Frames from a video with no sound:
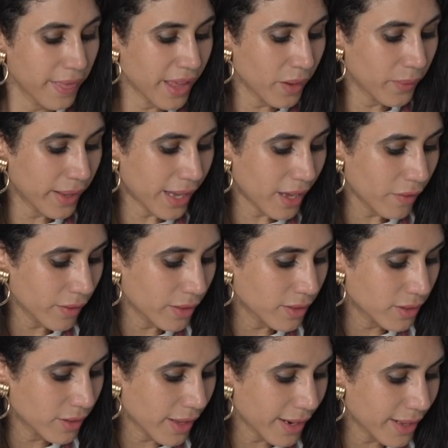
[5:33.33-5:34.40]
There we have it.
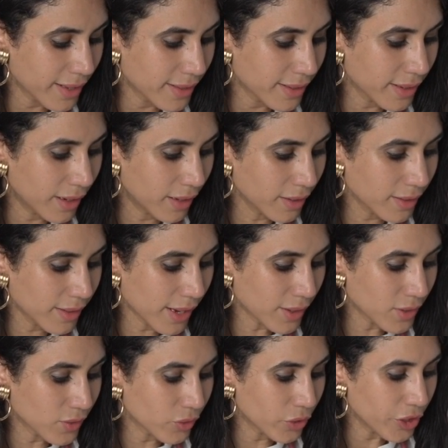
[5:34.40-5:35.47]
So that is the lung
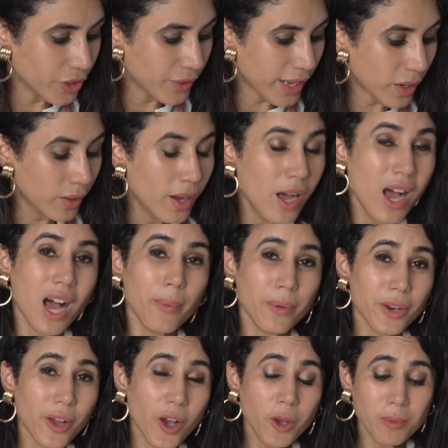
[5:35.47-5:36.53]
sounds for you. Now, I'm
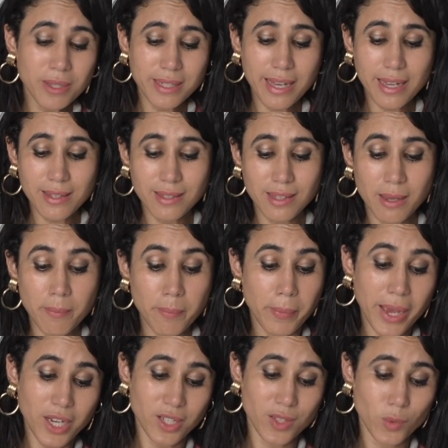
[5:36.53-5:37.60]
going to hope to get some
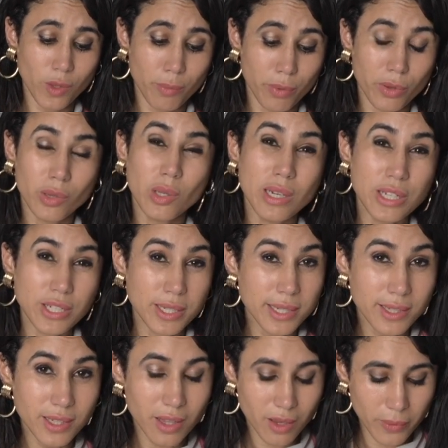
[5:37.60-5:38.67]
patients with pathology
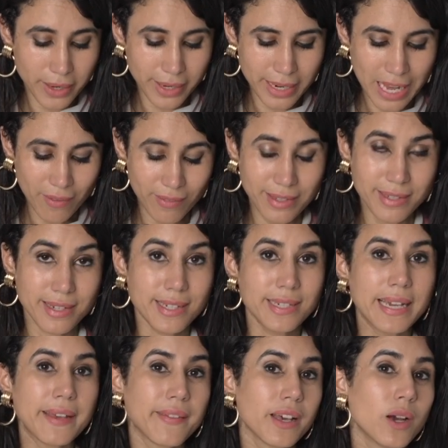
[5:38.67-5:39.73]
so that we can have a listen
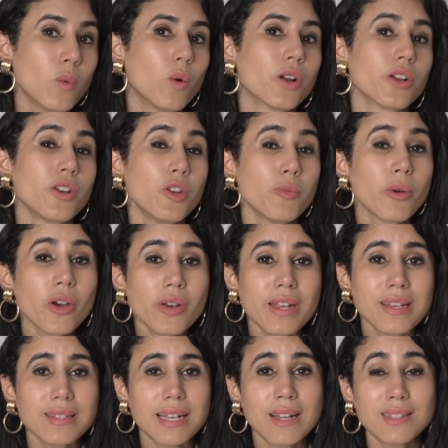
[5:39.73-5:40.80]
together at what a
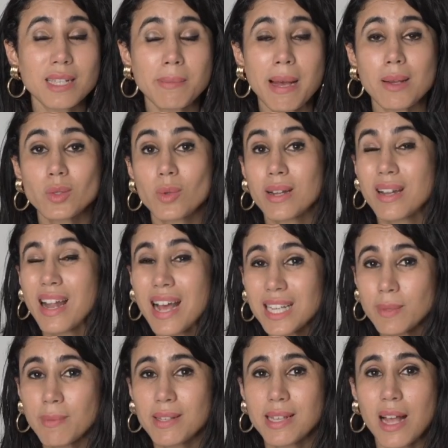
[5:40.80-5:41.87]
pneumonia sounds like, perhaps what an
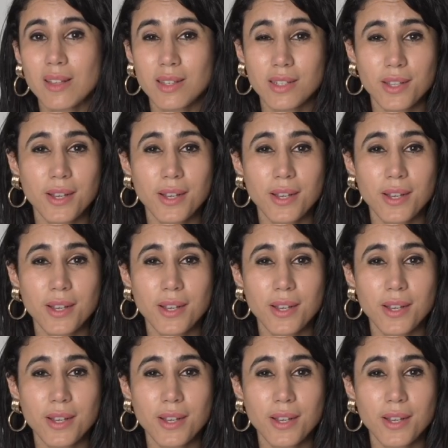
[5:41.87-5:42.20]
asthma sounds like.